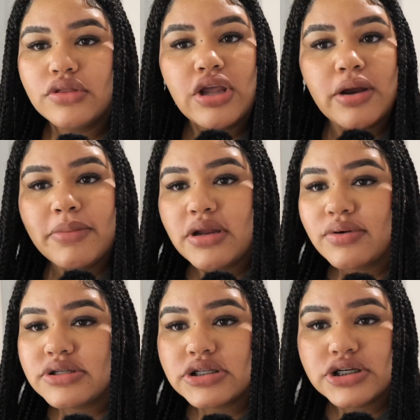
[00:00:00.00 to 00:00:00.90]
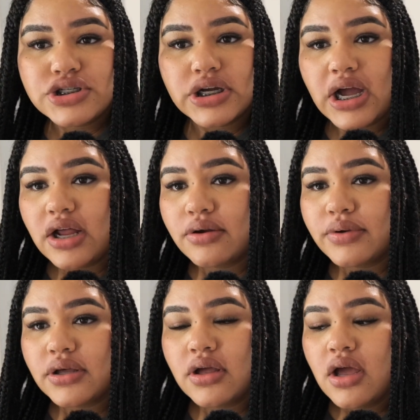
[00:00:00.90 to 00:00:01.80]
There are many ways to hit
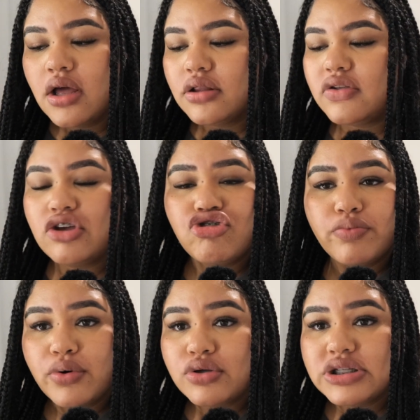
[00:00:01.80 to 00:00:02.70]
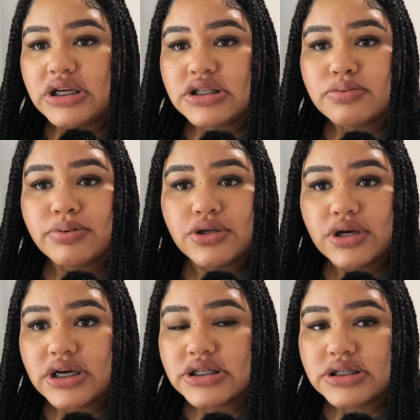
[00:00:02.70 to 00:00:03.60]
your proteins, but
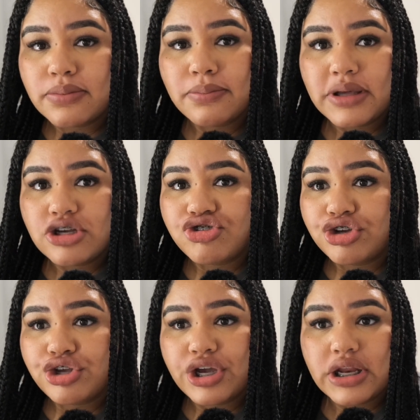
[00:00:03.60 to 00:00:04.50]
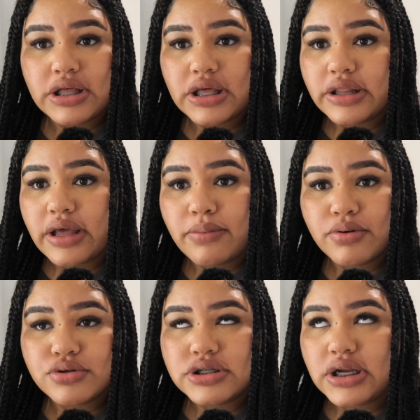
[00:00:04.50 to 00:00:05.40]
you guys make sure you're getting in that
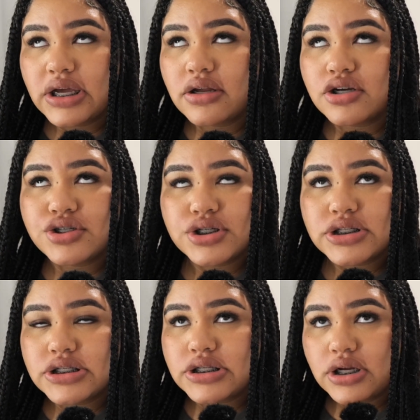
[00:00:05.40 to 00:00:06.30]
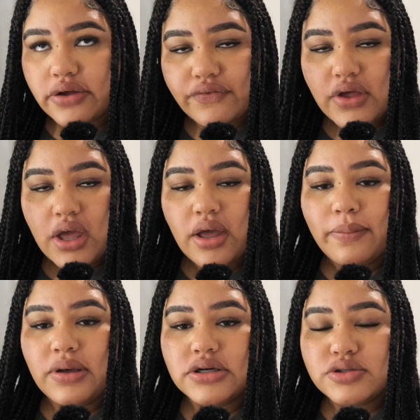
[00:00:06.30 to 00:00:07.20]
protein. I cannot stress this enough,
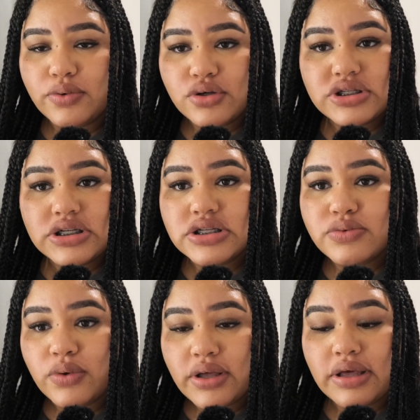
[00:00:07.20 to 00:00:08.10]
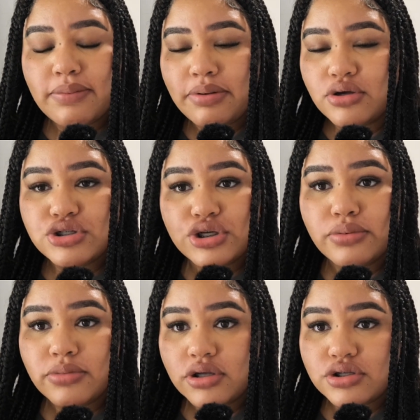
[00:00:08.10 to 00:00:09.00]
because protein is what builds
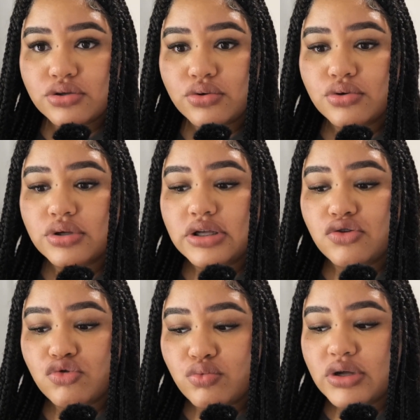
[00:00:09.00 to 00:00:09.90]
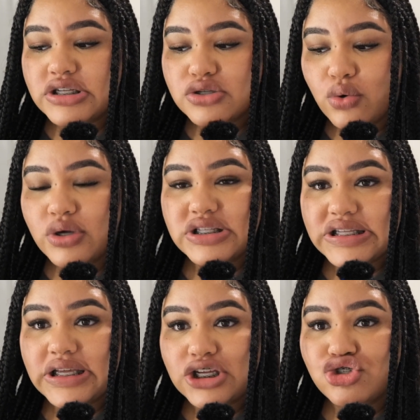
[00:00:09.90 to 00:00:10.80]
your muscle, is what's going
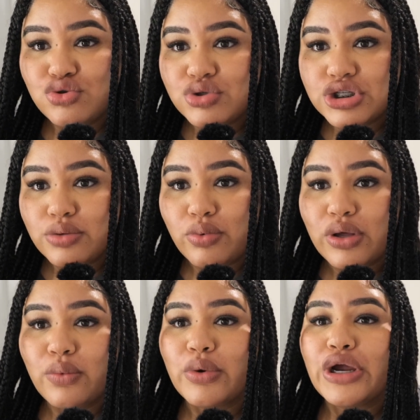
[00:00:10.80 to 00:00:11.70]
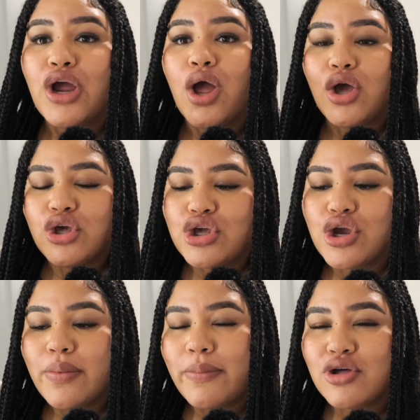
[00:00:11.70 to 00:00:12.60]
to get you to the point where
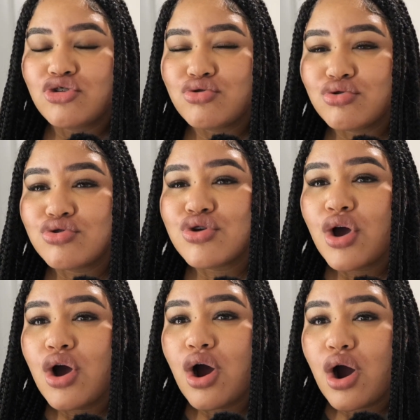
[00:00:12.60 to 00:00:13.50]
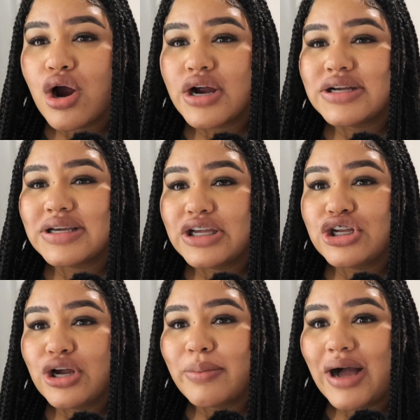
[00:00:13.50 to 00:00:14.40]
your muscles are
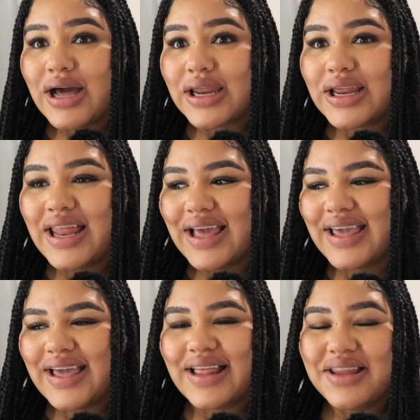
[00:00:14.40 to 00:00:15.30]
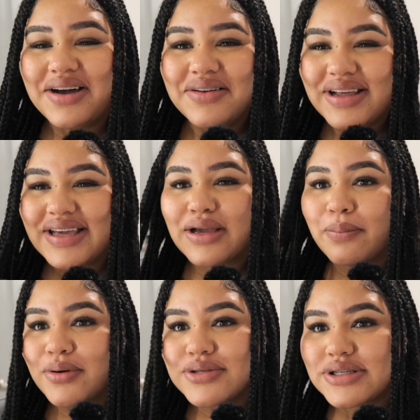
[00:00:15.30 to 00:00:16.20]
in your body. Like, hello,
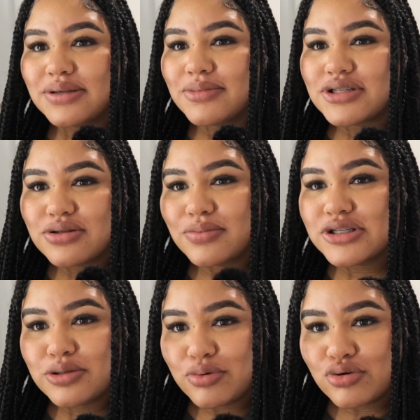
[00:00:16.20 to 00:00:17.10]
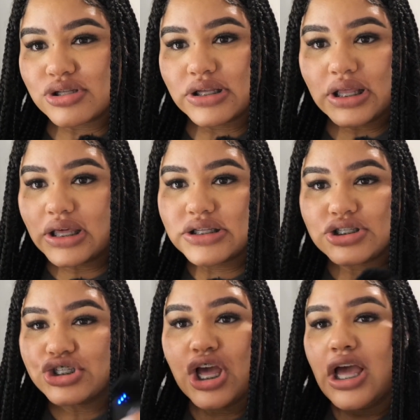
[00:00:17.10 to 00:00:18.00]
like protein, muscle, protein. Like
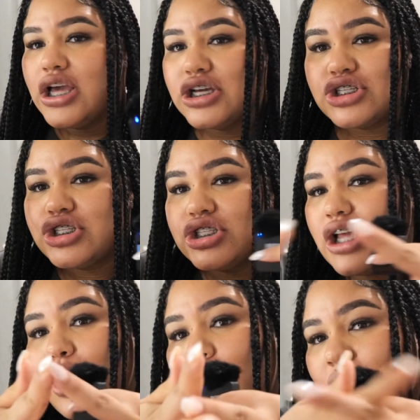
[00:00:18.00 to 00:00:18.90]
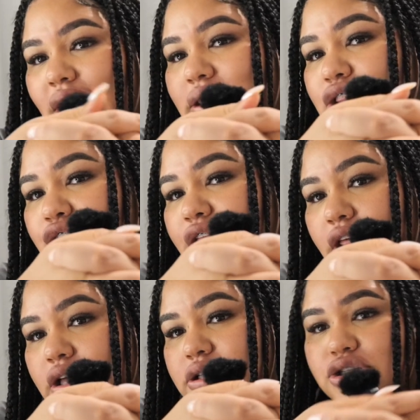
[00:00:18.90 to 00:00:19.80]
they go like
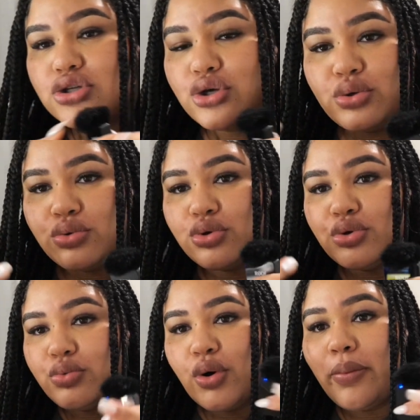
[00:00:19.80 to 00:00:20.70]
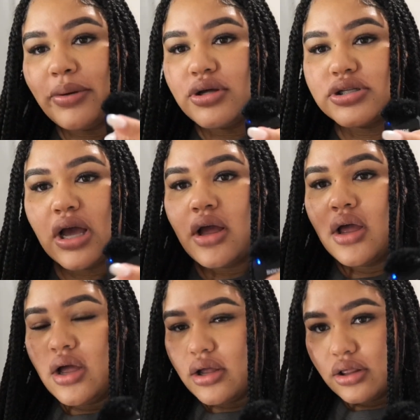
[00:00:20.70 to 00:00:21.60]
this. You won't build
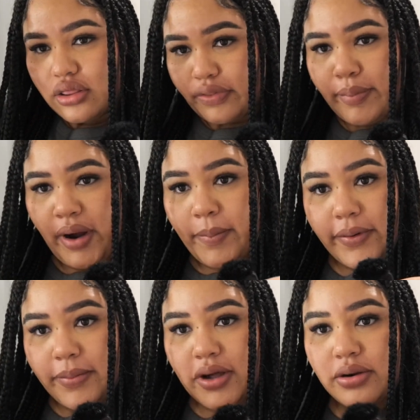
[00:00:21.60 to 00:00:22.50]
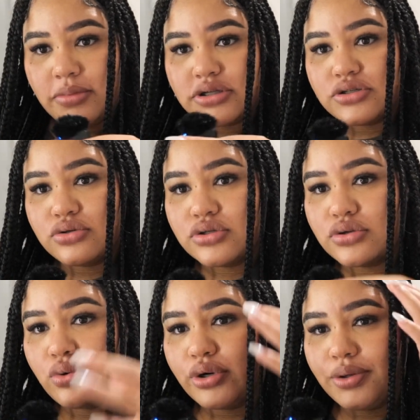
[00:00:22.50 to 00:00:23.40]
the proper amount of muscles,
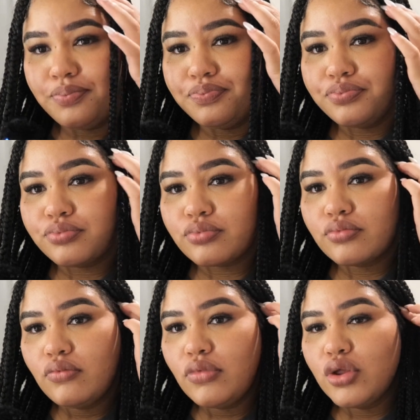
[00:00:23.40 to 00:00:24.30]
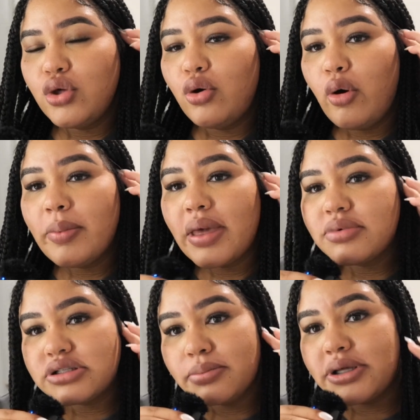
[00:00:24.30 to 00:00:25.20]
or you won't be
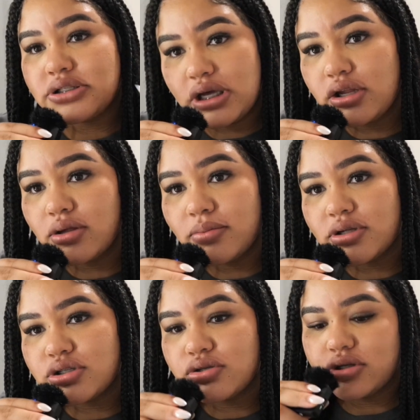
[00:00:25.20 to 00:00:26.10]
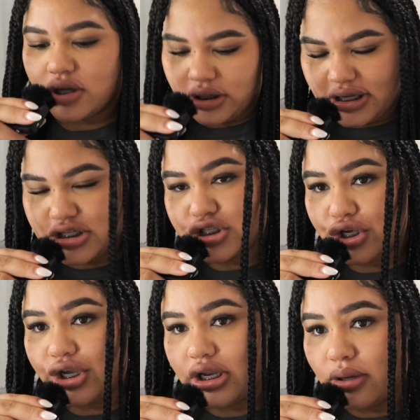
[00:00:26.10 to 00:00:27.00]
able to maintain your muscles unless
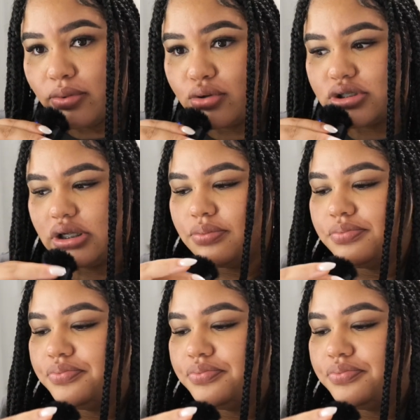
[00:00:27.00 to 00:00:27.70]
you're eating protein.